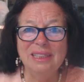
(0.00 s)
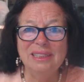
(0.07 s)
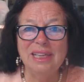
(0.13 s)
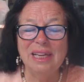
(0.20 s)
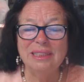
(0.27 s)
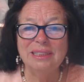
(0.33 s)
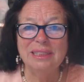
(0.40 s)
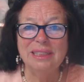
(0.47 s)

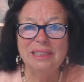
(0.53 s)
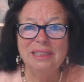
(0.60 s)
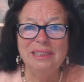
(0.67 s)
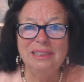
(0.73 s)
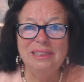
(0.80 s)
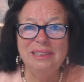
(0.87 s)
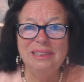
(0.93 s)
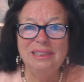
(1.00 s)
dust,
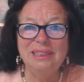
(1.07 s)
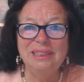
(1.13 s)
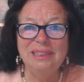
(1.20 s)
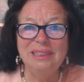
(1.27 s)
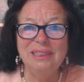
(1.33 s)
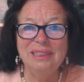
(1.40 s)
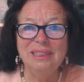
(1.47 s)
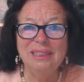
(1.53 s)

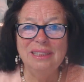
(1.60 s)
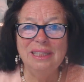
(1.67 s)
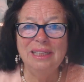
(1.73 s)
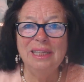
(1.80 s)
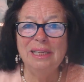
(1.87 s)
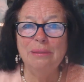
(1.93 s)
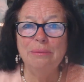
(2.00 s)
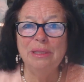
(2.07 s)
a
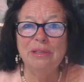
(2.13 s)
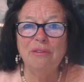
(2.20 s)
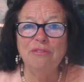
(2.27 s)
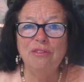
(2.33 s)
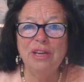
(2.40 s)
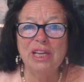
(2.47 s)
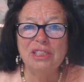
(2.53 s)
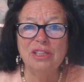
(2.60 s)
little bit of
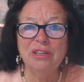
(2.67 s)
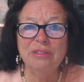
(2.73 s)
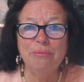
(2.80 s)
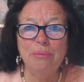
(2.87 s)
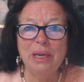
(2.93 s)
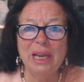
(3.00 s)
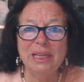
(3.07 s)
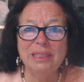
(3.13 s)
flesh
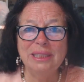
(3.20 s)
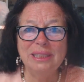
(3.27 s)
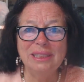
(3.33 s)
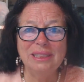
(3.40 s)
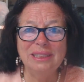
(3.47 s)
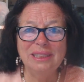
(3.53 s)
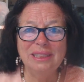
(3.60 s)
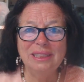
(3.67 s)
and blood
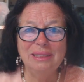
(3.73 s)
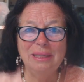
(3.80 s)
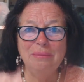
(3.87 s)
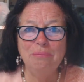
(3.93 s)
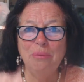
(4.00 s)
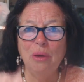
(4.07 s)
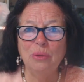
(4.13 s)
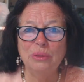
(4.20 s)

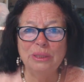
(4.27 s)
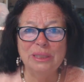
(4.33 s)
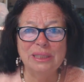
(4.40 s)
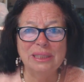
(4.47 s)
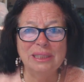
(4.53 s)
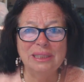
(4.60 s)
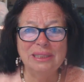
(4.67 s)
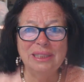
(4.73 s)
and
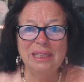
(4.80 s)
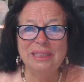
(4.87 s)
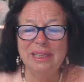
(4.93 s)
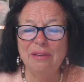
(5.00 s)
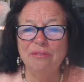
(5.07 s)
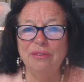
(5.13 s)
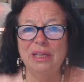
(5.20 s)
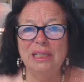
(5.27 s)
bones. That
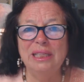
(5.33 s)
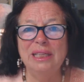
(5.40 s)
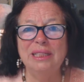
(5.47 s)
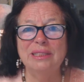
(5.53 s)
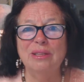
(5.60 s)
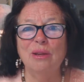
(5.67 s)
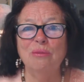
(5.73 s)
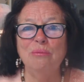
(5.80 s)
definitely
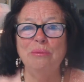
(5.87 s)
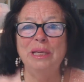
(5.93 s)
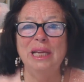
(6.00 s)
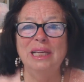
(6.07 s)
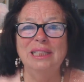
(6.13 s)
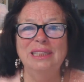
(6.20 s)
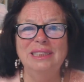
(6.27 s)
is not me.